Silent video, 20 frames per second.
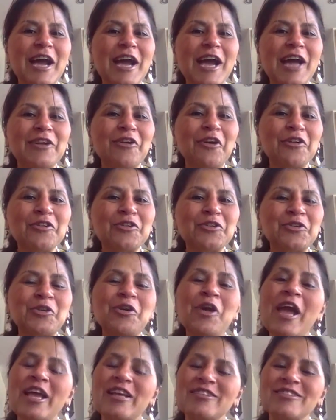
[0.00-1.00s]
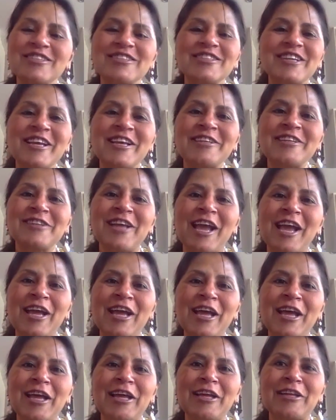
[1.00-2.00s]
and not to hesitate
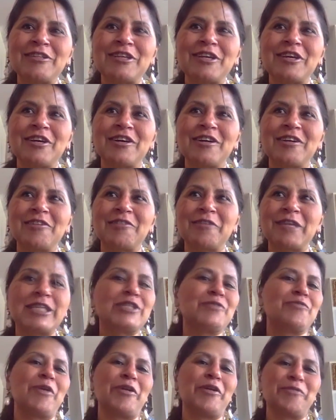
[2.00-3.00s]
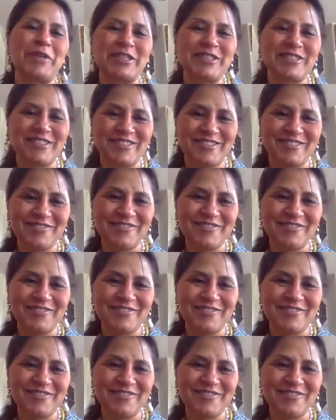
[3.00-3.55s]
and uh, experiment.